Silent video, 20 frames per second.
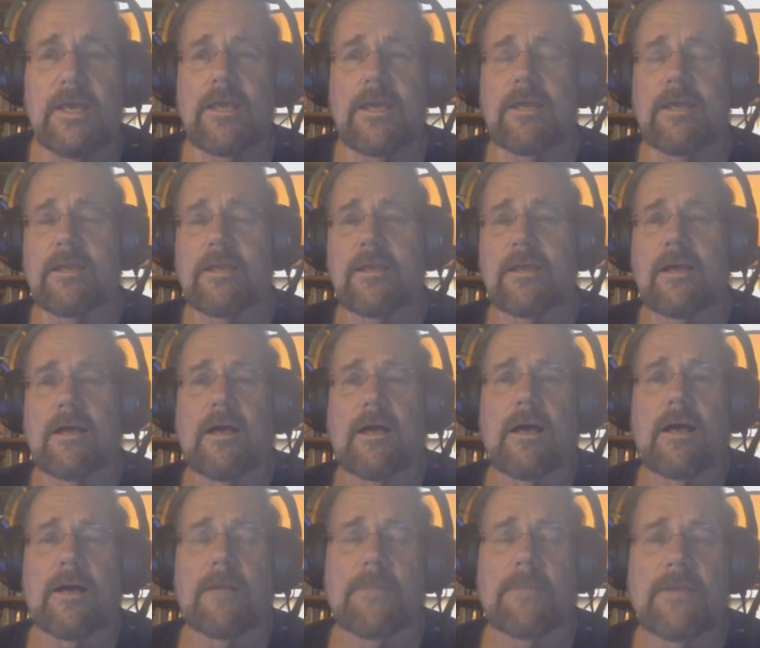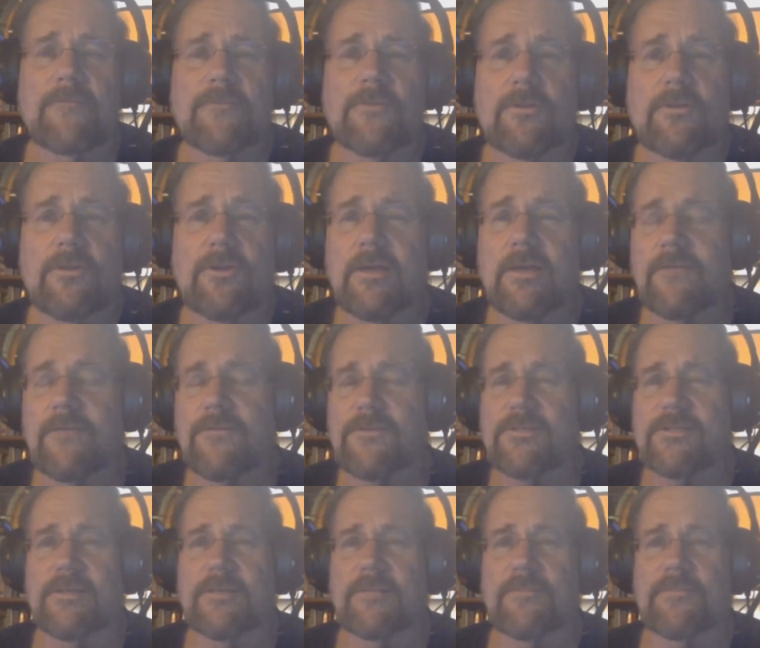And if you're looking for
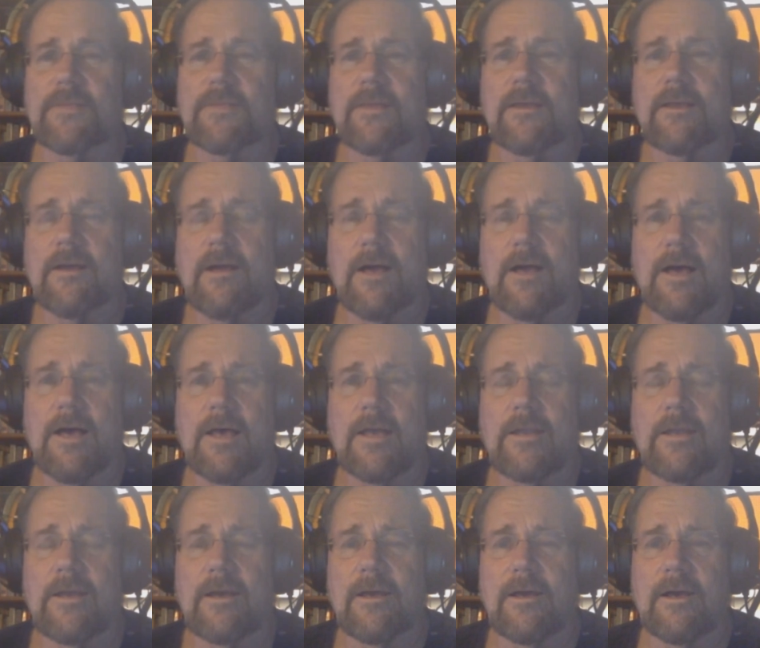something on